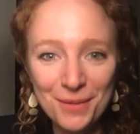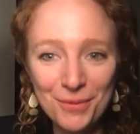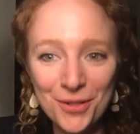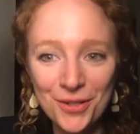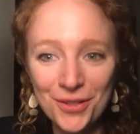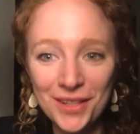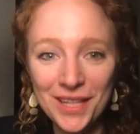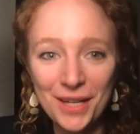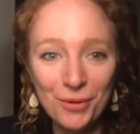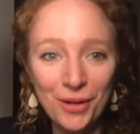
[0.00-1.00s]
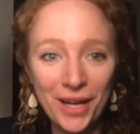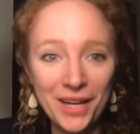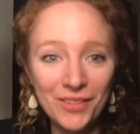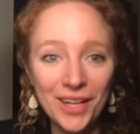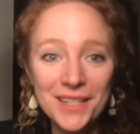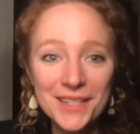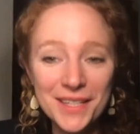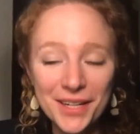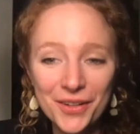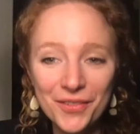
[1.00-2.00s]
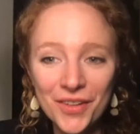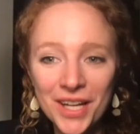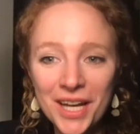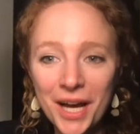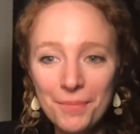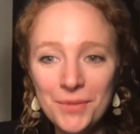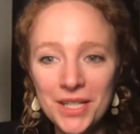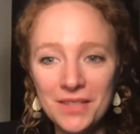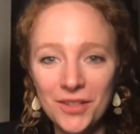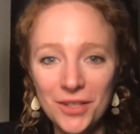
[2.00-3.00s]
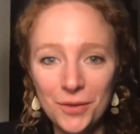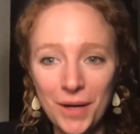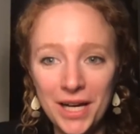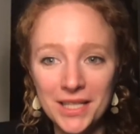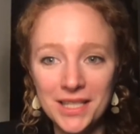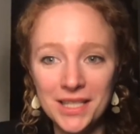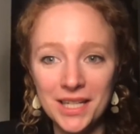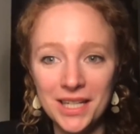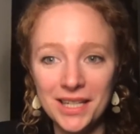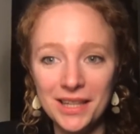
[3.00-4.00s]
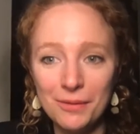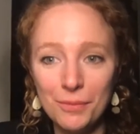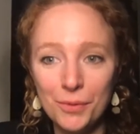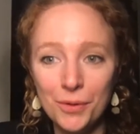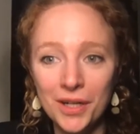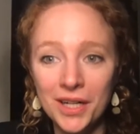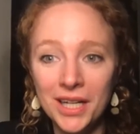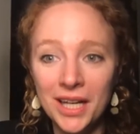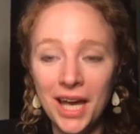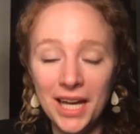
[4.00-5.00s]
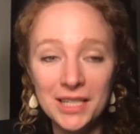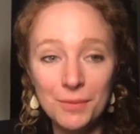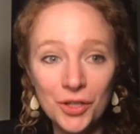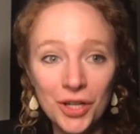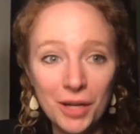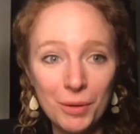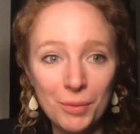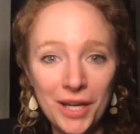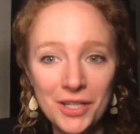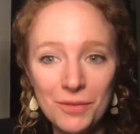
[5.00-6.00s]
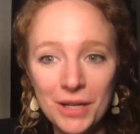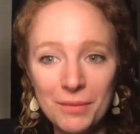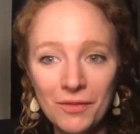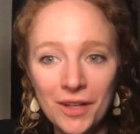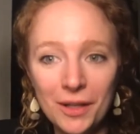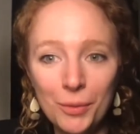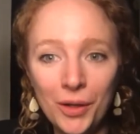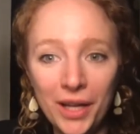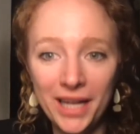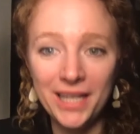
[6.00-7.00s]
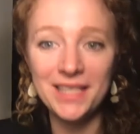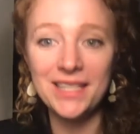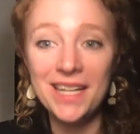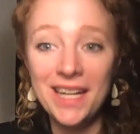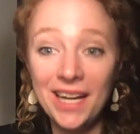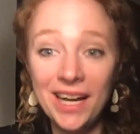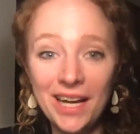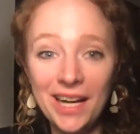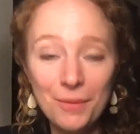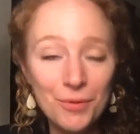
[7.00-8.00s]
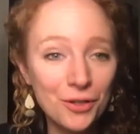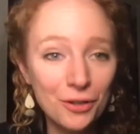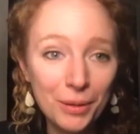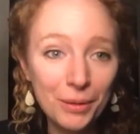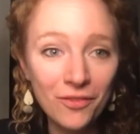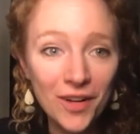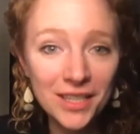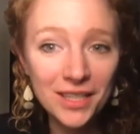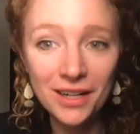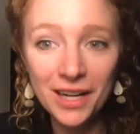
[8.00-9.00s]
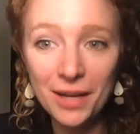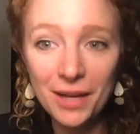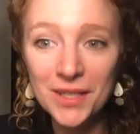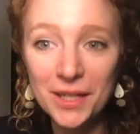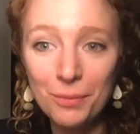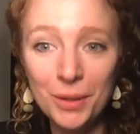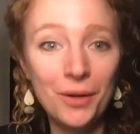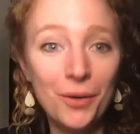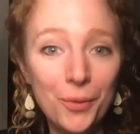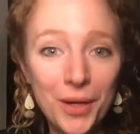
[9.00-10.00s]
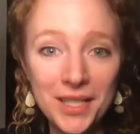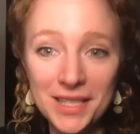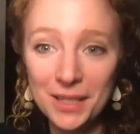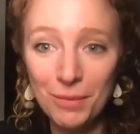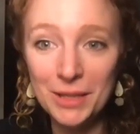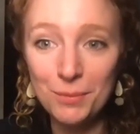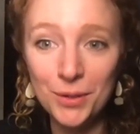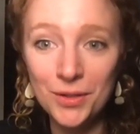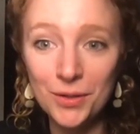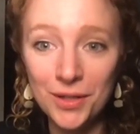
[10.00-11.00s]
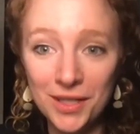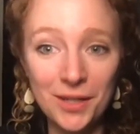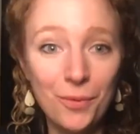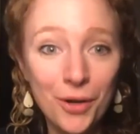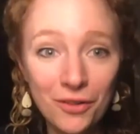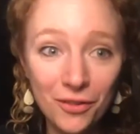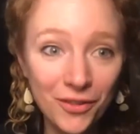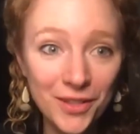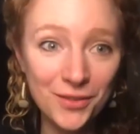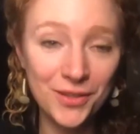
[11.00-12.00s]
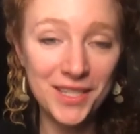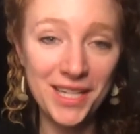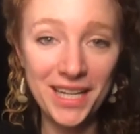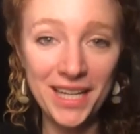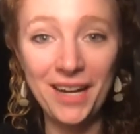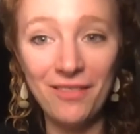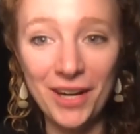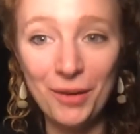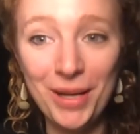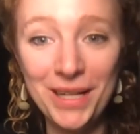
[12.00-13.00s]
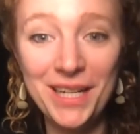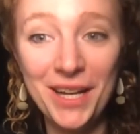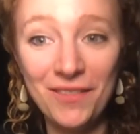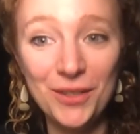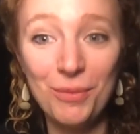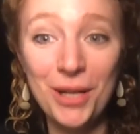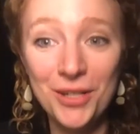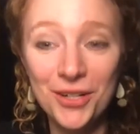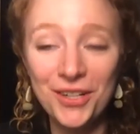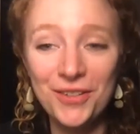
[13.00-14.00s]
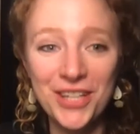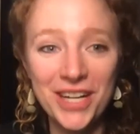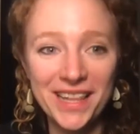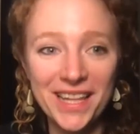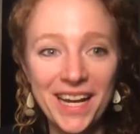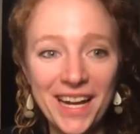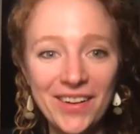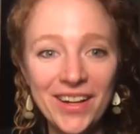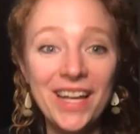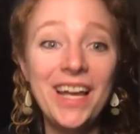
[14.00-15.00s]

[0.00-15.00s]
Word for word: I'm sure that they will have lots of updates for you as uh, the Moore exhibition and publication become available. And uh, I'm sure you'll be able to find it on Amazon, but always the Mets bookstore is a wonderful resource that I can't recommend enough. So make sure you check that out.